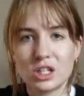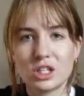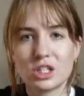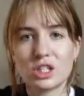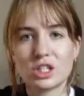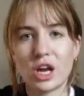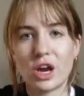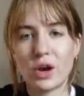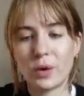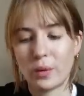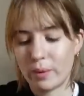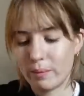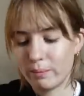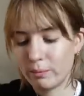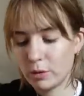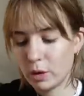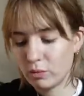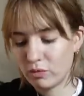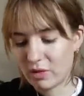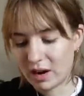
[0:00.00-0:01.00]
So,
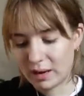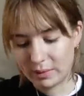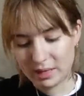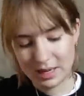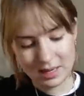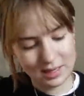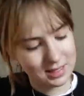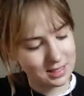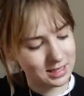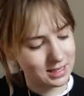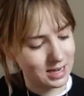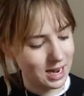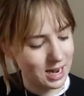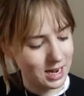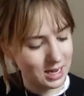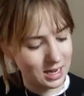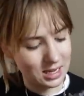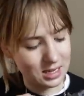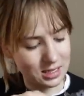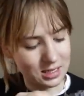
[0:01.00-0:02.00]
Mum rang
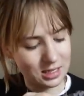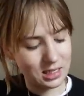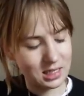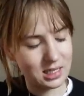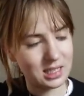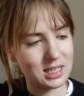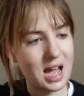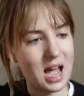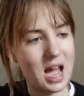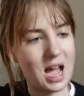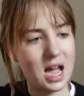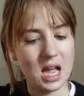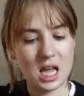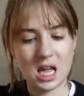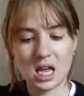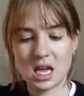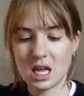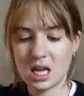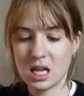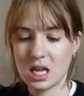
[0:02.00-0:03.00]
yesterday to
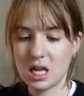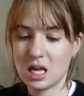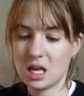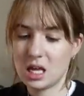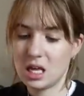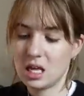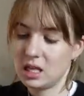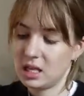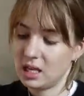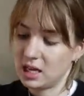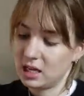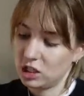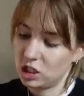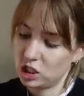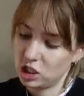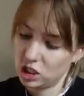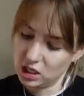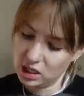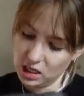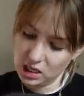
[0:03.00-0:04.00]
say
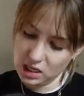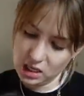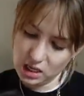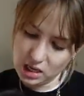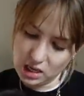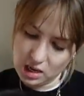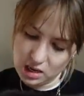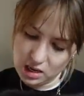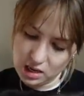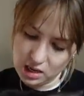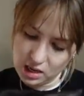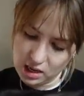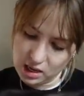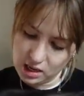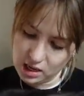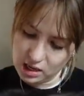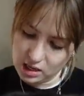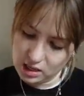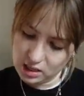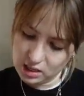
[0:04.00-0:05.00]
she
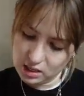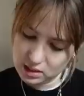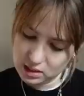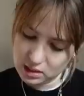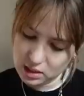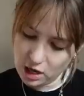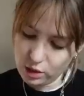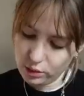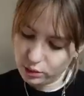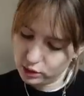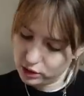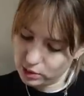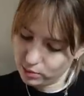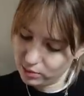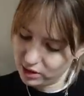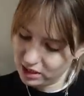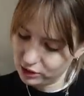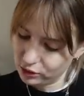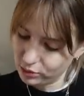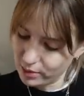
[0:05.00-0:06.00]
is, oh,
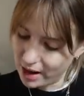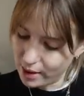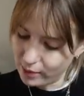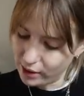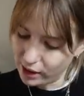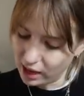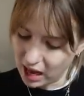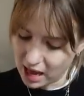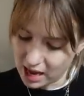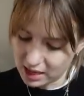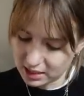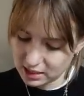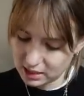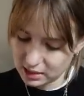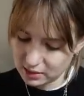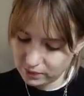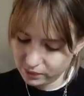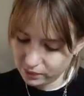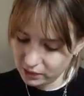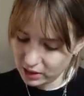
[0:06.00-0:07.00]
something from
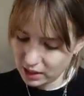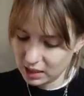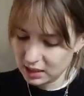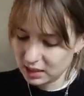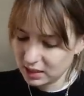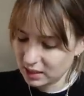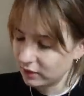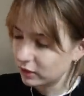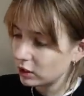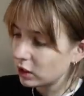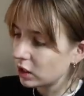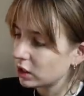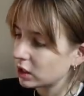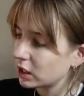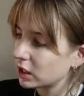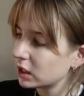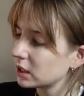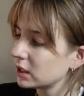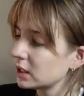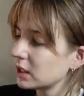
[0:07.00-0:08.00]
Hourglass. Let's have a
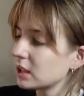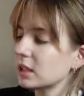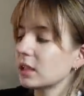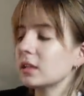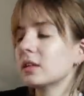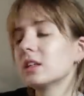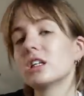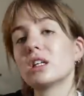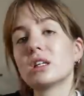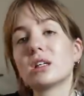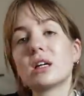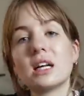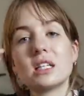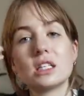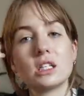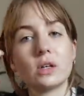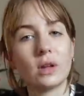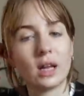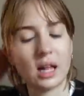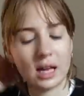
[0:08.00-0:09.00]
look. You guys
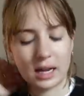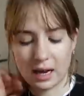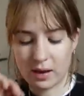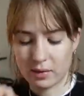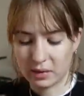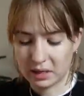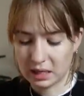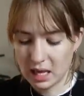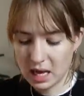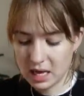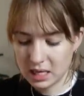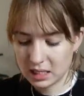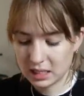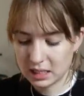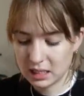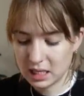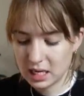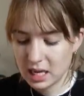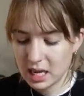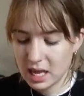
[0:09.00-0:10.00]
know I like Hourglass.